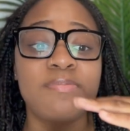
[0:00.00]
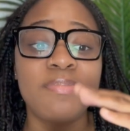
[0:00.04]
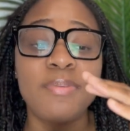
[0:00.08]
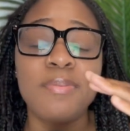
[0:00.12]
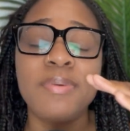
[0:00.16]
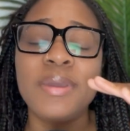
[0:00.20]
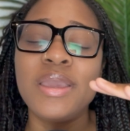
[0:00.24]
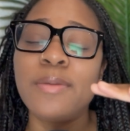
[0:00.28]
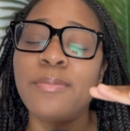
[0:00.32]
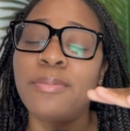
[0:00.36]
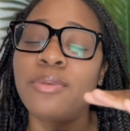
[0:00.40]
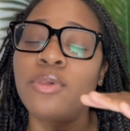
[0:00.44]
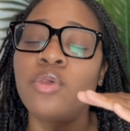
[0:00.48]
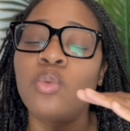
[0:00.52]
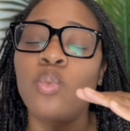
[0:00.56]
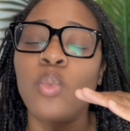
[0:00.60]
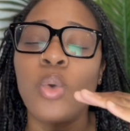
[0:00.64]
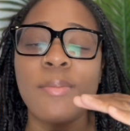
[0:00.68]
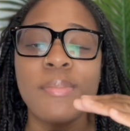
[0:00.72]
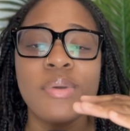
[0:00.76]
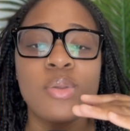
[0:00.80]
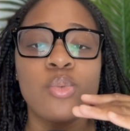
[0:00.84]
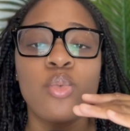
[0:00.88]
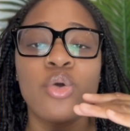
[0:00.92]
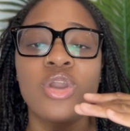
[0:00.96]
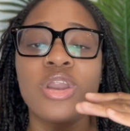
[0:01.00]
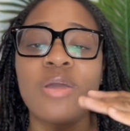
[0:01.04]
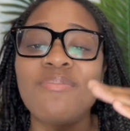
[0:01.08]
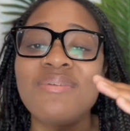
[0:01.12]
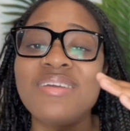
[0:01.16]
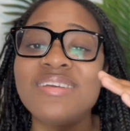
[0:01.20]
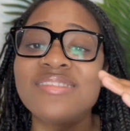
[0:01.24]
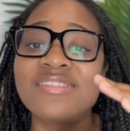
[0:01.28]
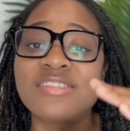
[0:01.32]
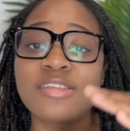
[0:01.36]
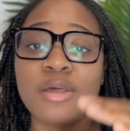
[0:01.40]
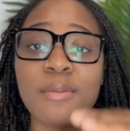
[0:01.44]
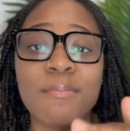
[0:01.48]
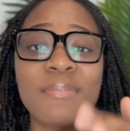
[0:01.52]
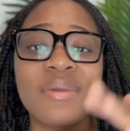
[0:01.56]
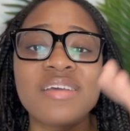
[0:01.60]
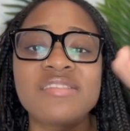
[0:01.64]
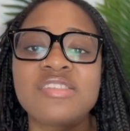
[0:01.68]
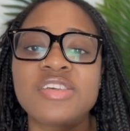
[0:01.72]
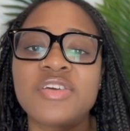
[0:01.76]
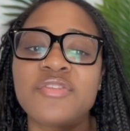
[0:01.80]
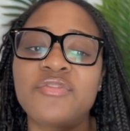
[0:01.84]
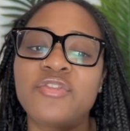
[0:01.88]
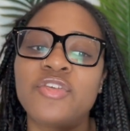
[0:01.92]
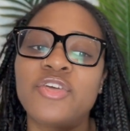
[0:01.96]
people, women want to be
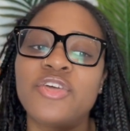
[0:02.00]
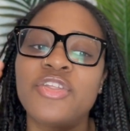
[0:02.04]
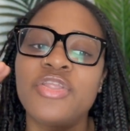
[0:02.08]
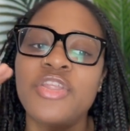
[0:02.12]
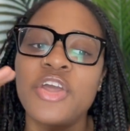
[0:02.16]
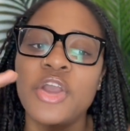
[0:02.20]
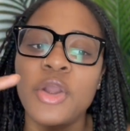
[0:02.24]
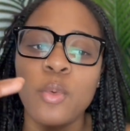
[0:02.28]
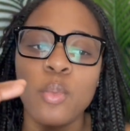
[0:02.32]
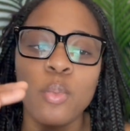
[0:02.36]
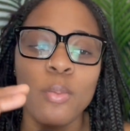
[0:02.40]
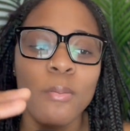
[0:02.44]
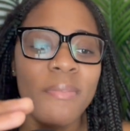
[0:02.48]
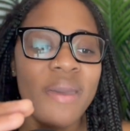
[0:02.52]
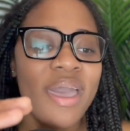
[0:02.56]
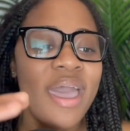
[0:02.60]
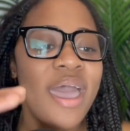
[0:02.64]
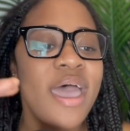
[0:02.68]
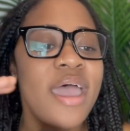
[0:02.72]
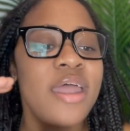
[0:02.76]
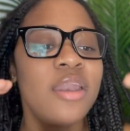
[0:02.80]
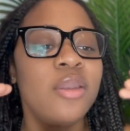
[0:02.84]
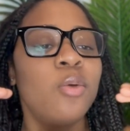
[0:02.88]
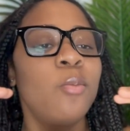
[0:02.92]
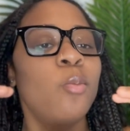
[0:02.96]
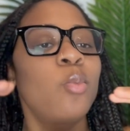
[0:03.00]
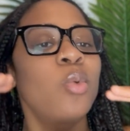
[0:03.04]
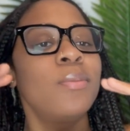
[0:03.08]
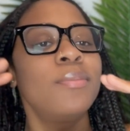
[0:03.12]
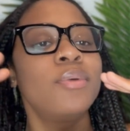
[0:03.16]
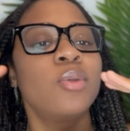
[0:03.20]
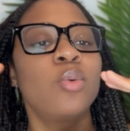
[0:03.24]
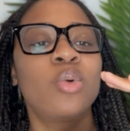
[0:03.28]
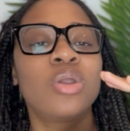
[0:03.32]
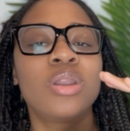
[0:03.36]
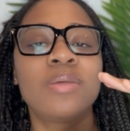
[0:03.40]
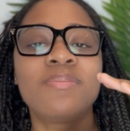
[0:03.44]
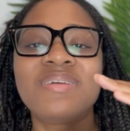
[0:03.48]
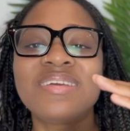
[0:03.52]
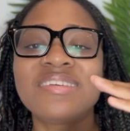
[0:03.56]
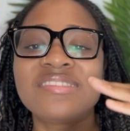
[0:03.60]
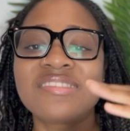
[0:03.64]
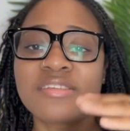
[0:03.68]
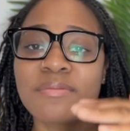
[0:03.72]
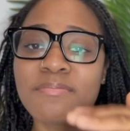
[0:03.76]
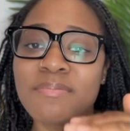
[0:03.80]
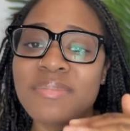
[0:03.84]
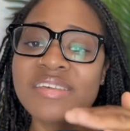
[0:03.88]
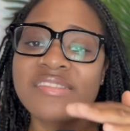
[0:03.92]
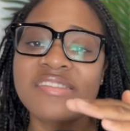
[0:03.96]
submissive to their men, women want to be
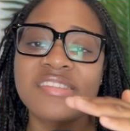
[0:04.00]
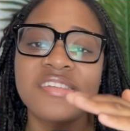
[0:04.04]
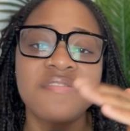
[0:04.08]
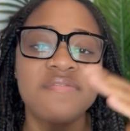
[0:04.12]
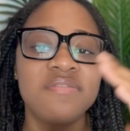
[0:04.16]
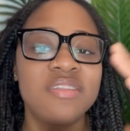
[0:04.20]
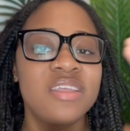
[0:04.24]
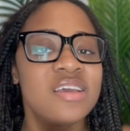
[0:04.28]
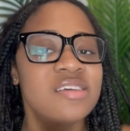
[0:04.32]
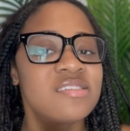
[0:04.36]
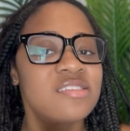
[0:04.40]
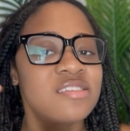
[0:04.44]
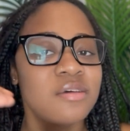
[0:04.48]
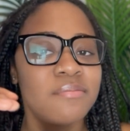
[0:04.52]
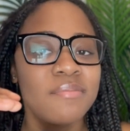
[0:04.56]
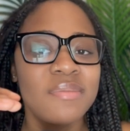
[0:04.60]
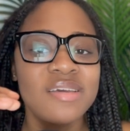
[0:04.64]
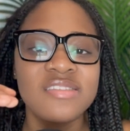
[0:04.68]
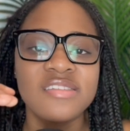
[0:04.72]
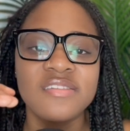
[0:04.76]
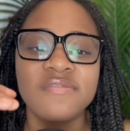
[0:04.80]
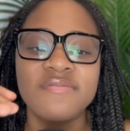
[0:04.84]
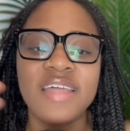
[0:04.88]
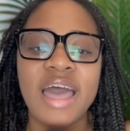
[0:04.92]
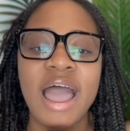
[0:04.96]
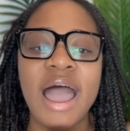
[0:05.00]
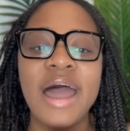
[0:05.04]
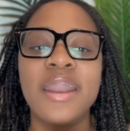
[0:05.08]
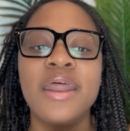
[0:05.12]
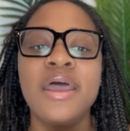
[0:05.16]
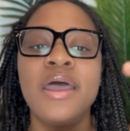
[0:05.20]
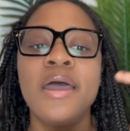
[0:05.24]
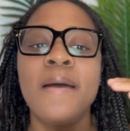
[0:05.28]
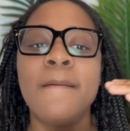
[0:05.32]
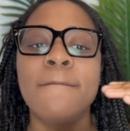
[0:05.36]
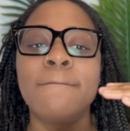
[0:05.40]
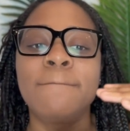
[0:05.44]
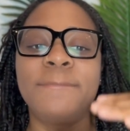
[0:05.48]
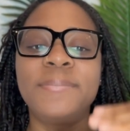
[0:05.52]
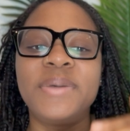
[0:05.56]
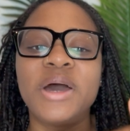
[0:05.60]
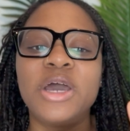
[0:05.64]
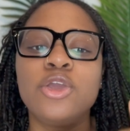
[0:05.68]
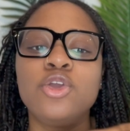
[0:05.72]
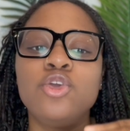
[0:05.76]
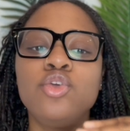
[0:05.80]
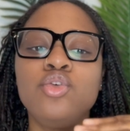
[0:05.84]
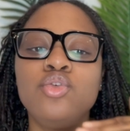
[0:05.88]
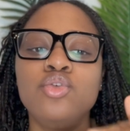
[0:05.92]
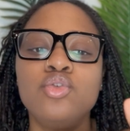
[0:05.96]
submissive this, submissive that
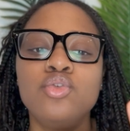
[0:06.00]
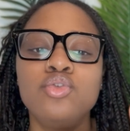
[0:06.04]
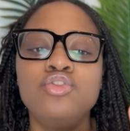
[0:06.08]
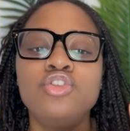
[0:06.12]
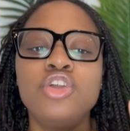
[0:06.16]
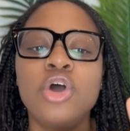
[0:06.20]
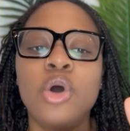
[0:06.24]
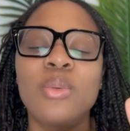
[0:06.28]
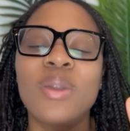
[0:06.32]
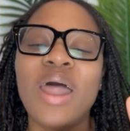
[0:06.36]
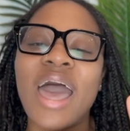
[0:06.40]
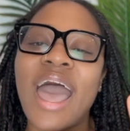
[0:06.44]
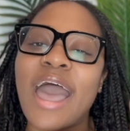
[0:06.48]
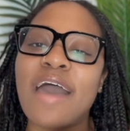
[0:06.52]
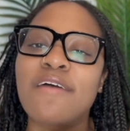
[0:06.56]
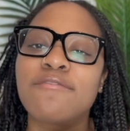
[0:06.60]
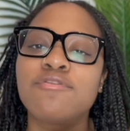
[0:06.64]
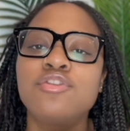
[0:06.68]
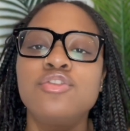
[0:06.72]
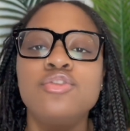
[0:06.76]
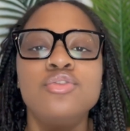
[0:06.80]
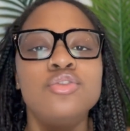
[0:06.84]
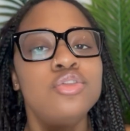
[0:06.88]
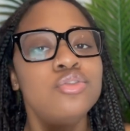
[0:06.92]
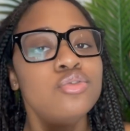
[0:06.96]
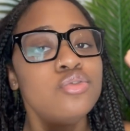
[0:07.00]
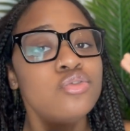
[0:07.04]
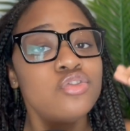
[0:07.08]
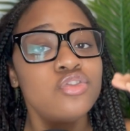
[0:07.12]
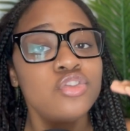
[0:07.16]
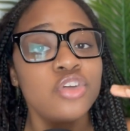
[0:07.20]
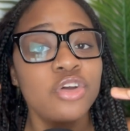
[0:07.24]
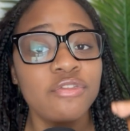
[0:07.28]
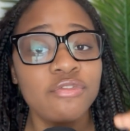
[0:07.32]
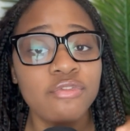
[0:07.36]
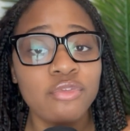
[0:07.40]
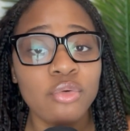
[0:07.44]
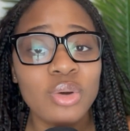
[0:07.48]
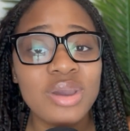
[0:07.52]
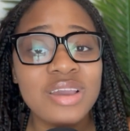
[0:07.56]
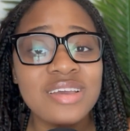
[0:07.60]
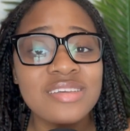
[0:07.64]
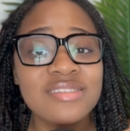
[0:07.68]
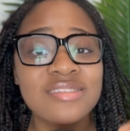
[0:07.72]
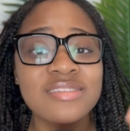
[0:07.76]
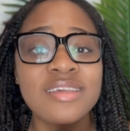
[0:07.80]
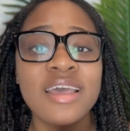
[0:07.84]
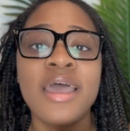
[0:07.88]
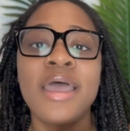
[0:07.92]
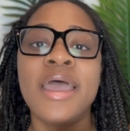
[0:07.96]
but you don't have to lose your
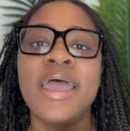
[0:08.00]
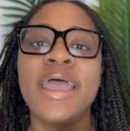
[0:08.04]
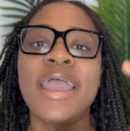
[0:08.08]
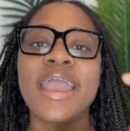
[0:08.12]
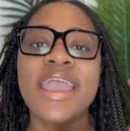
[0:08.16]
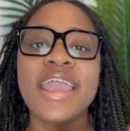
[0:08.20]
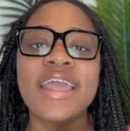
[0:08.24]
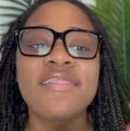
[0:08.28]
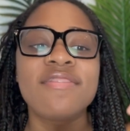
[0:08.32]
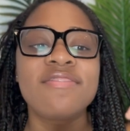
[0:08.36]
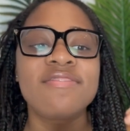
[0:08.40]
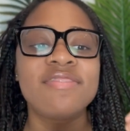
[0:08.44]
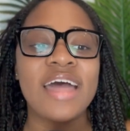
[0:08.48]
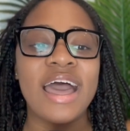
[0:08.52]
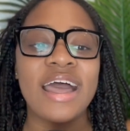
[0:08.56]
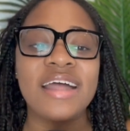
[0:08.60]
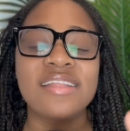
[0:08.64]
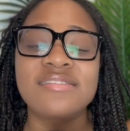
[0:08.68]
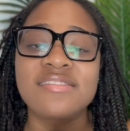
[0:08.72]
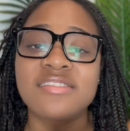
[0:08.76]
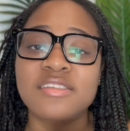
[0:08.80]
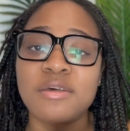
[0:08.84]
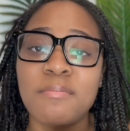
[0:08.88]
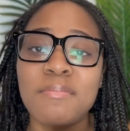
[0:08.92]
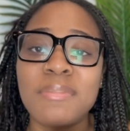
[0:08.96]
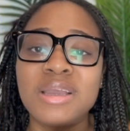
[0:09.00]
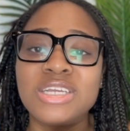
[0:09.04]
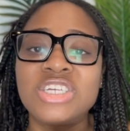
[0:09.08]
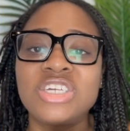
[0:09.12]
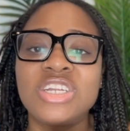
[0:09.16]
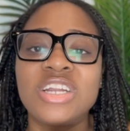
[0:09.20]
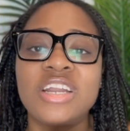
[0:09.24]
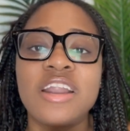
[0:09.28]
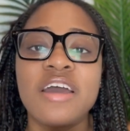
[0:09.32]
voice in that submission.